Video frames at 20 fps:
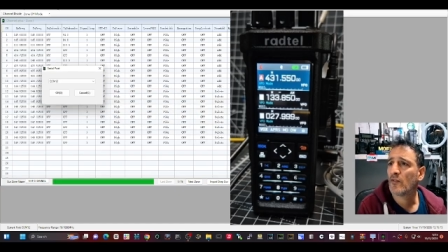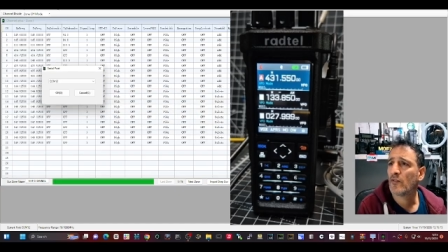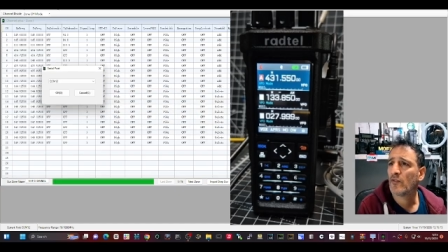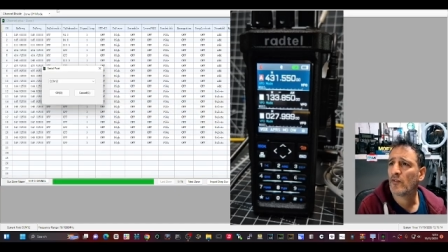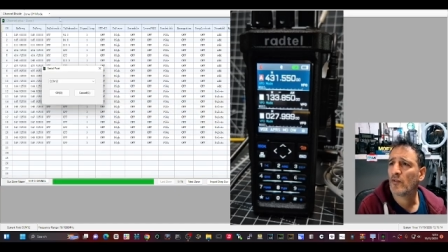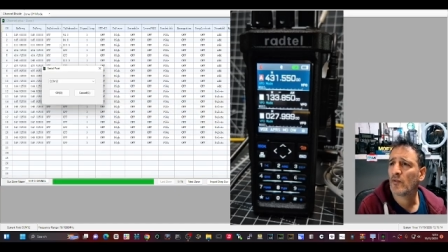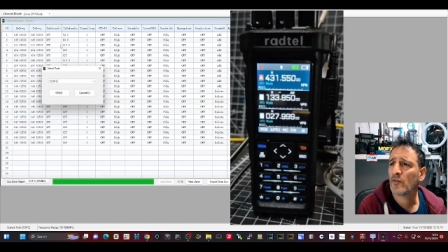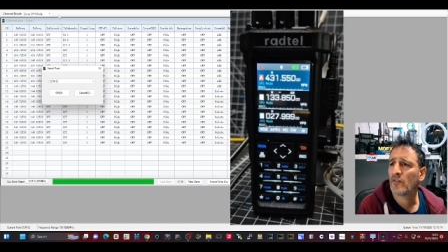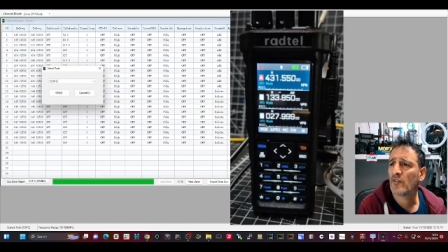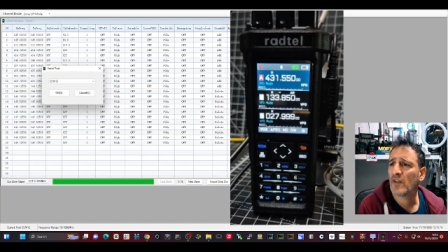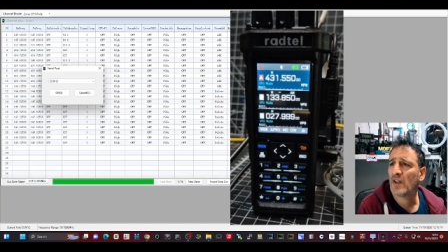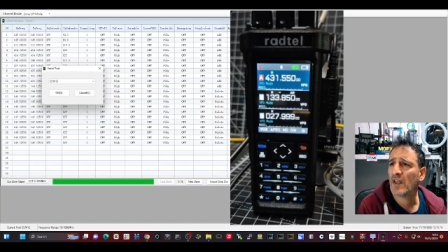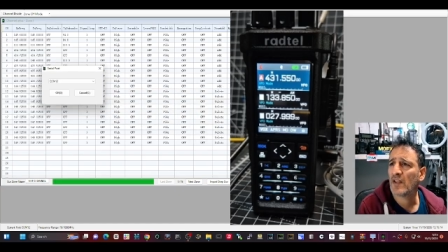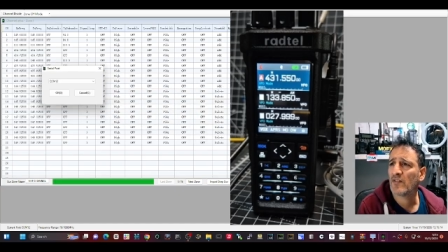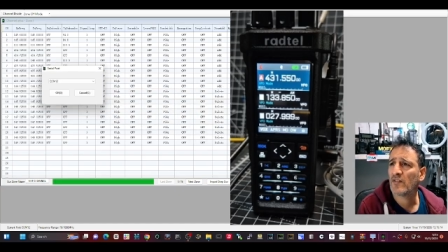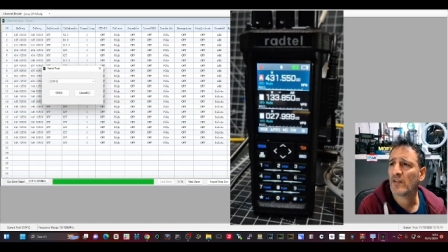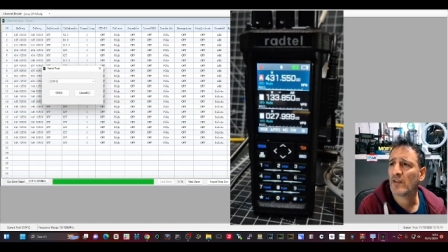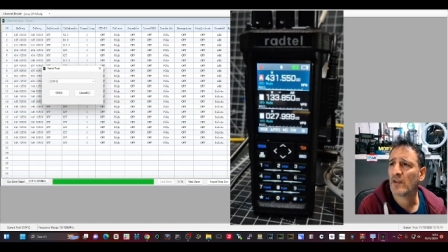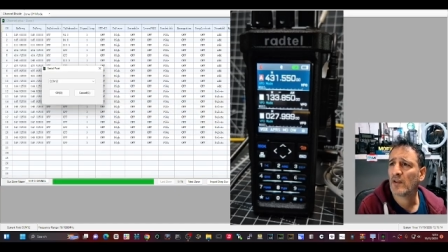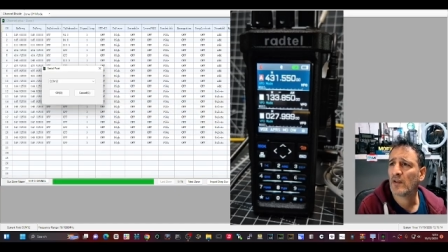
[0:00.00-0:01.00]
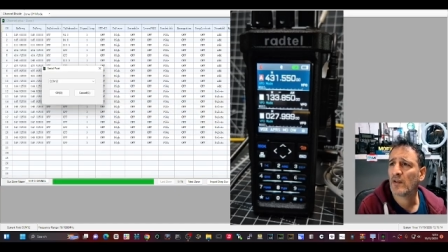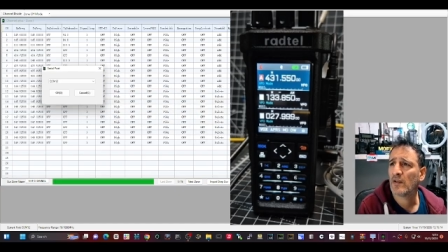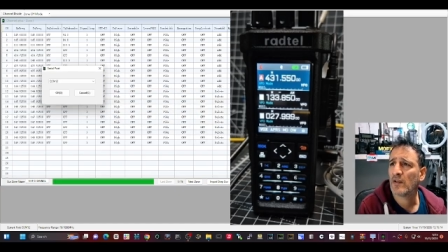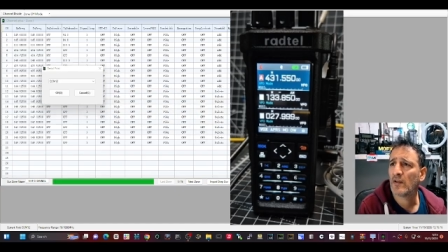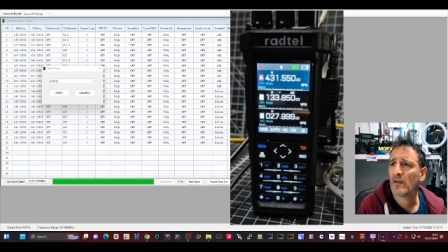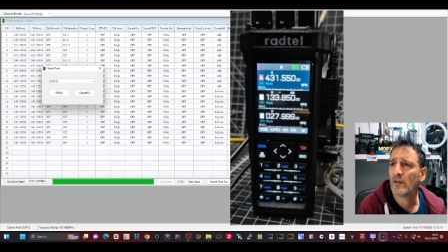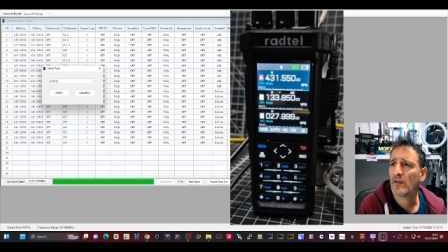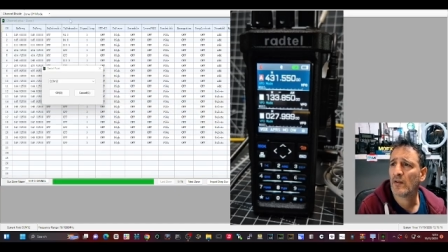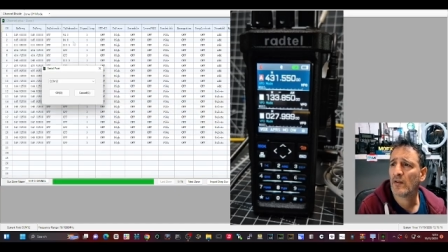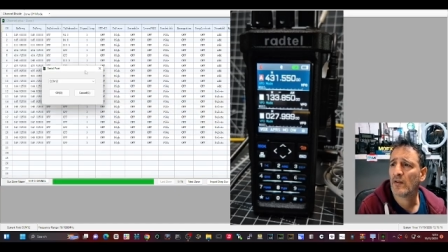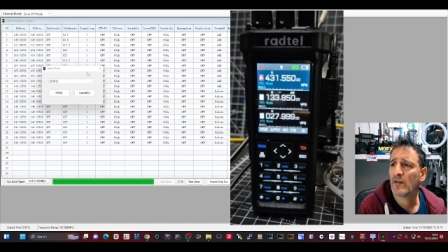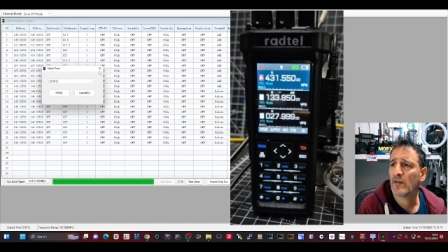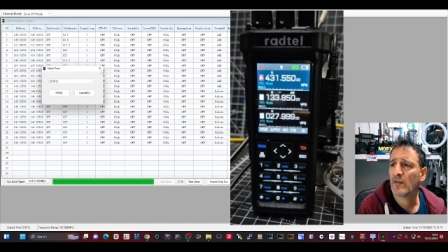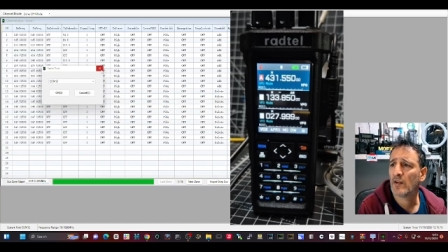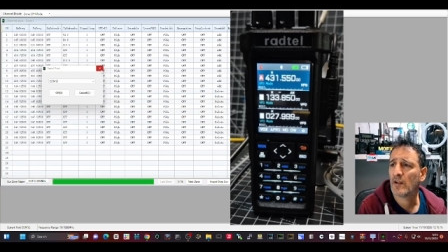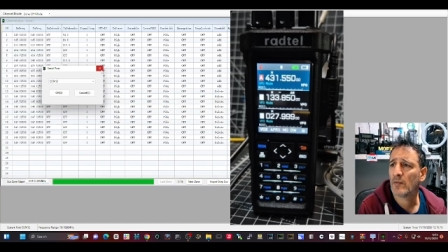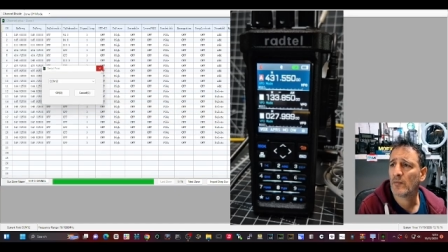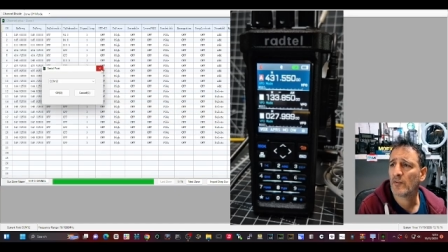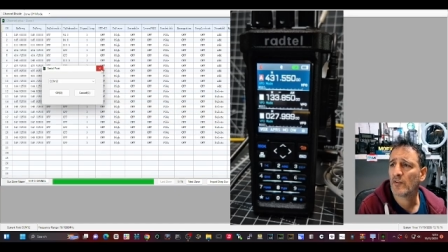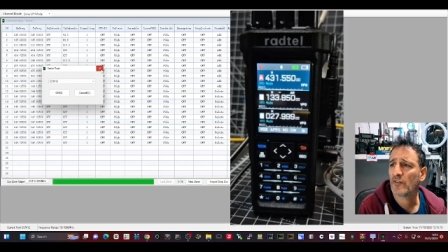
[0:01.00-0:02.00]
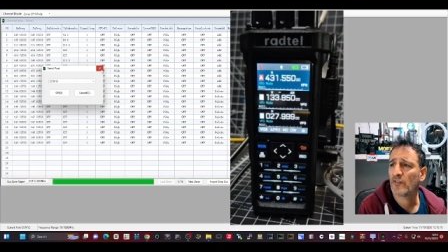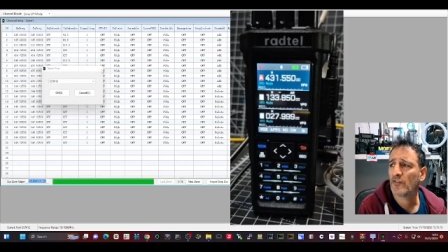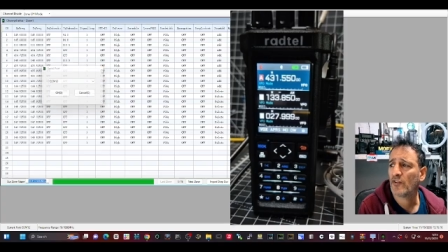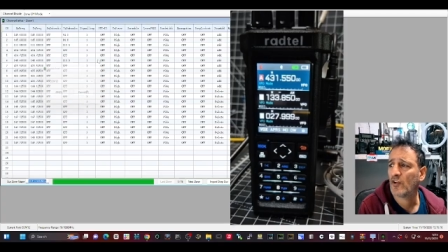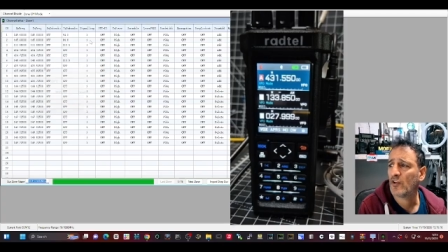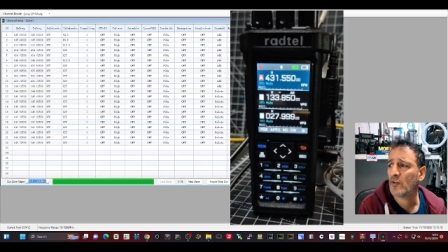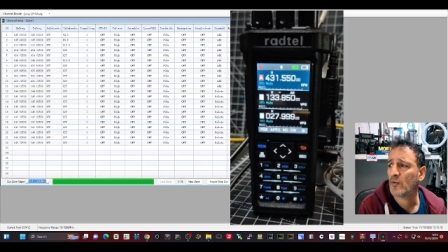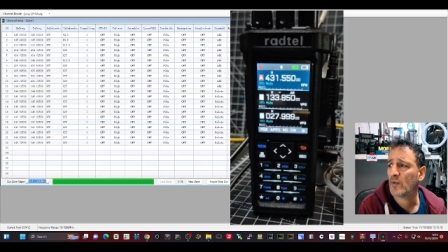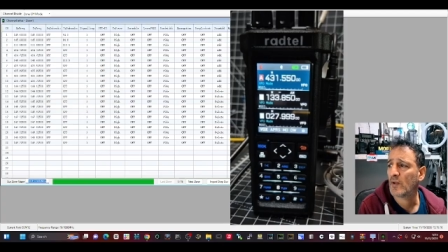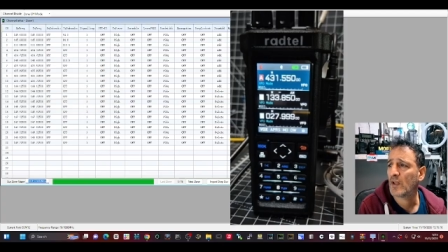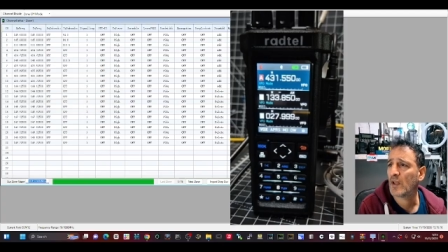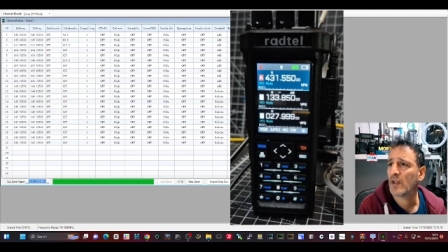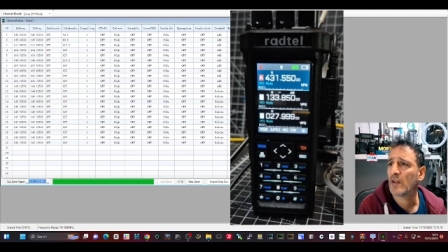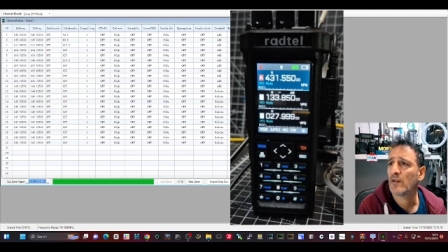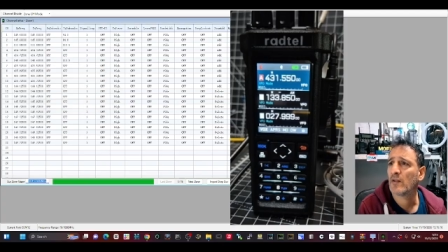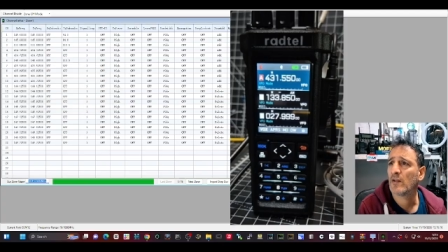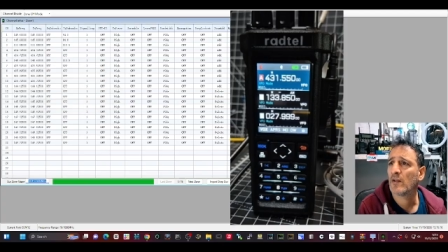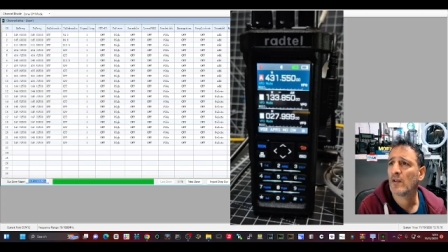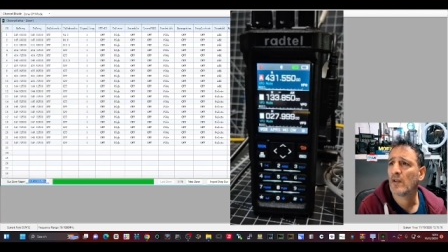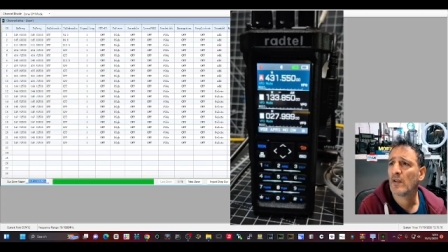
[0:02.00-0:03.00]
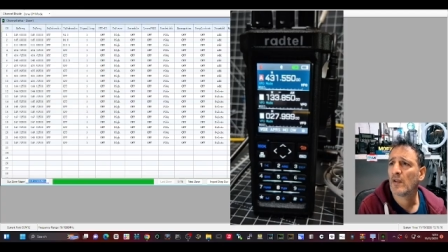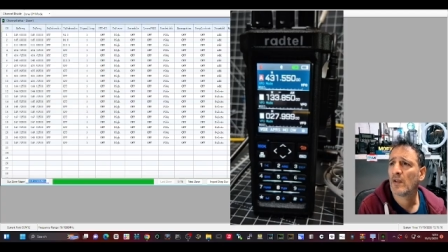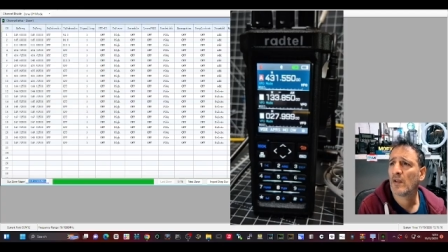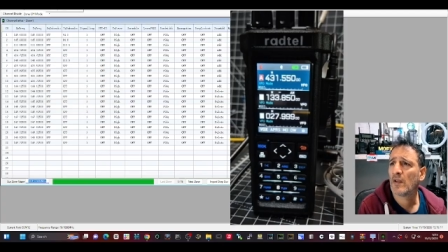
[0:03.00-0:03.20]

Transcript: So you're selecting let me just show you again.